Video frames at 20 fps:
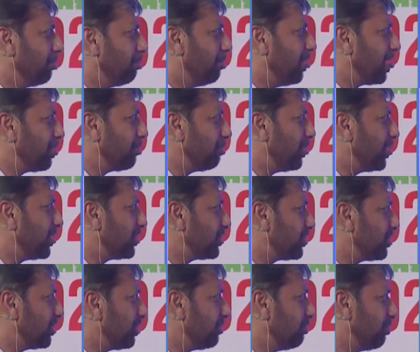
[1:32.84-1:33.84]
The blood
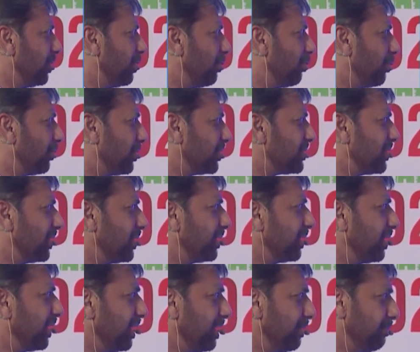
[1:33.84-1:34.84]
pressure beyond a
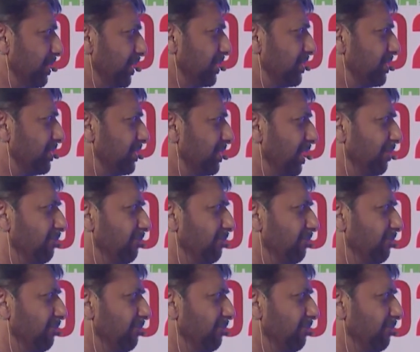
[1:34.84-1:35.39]
certain limit.